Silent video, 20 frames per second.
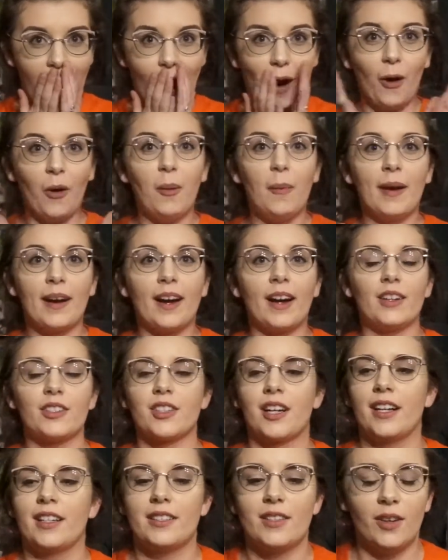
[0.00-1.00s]
Oh my gosh,
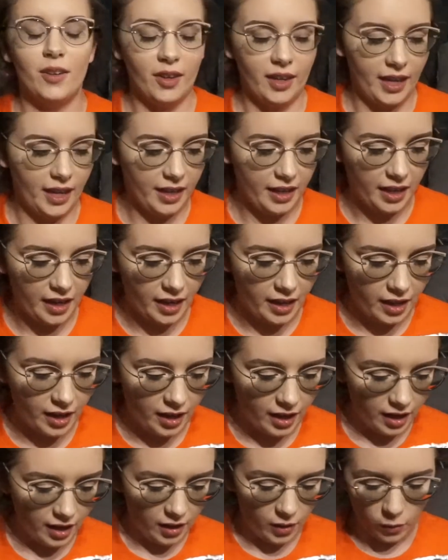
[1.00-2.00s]
guys, okay.
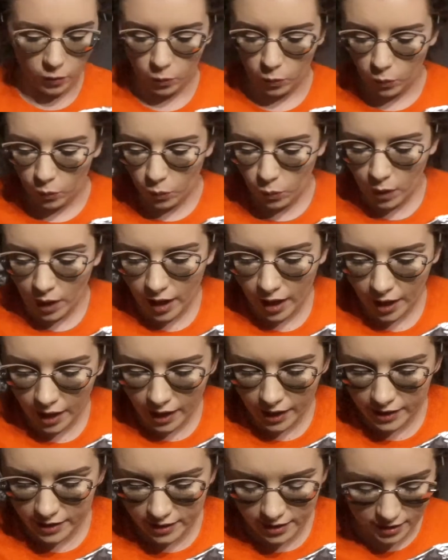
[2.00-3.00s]

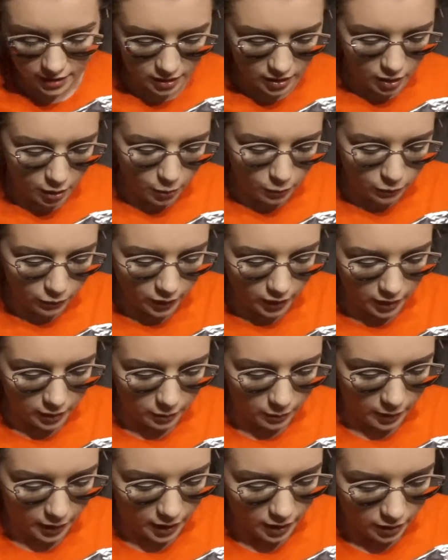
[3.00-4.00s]
What? No
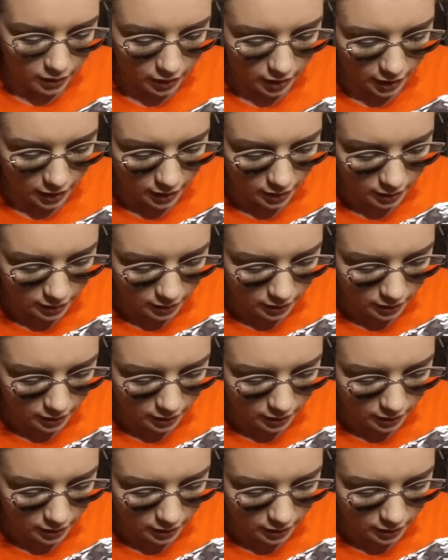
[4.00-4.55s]
freaking way, okay.